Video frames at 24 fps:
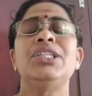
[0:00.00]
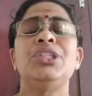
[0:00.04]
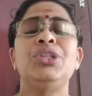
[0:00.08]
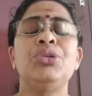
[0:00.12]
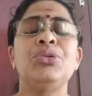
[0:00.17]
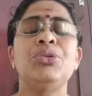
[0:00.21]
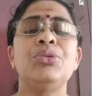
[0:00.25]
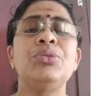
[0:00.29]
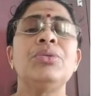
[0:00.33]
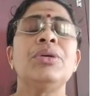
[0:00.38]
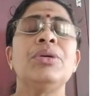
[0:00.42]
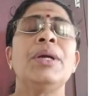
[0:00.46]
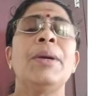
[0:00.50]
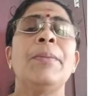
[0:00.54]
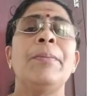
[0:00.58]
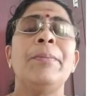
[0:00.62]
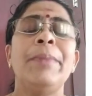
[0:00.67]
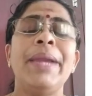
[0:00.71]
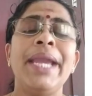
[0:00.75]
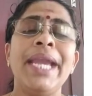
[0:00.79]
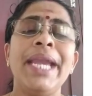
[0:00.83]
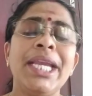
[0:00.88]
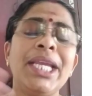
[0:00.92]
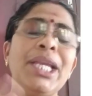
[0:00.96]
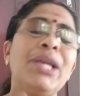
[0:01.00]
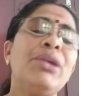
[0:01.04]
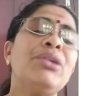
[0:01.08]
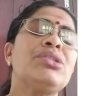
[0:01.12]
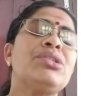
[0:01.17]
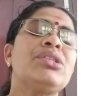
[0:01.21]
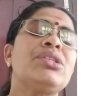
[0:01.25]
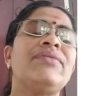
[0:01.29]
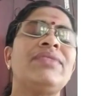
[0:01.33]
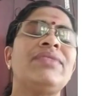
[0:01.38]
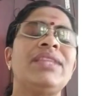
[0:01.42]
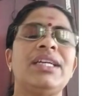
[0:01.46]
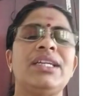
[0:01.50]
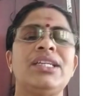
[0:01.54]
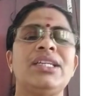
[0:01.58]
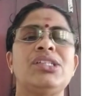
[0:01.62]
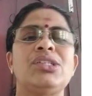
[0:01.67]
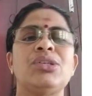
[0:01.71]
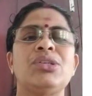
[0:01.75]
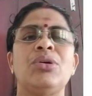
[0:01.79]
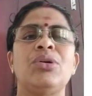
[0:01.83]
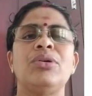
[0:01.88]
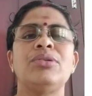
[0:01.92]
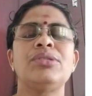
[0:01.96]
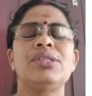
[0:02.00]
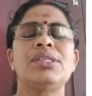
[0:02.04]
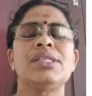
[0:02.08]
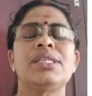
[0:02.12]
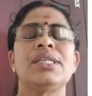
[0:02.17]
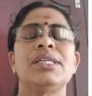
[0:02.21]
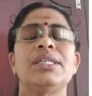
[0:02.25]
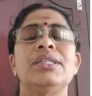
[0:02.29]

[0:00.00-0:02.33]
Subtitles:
to make use of the resource